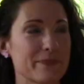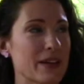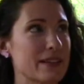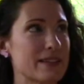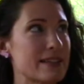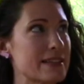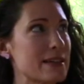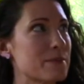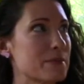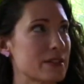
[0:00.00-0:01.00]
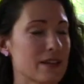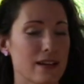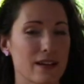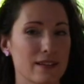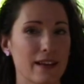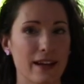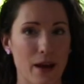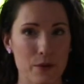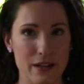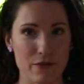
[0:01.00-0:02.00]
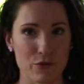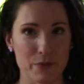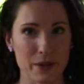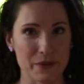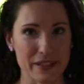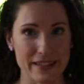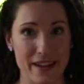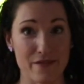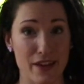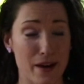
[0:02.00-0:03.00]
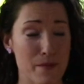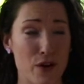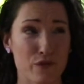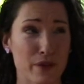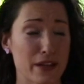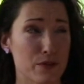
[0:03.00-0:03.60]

It seemed like I would never be able to save that amount of money.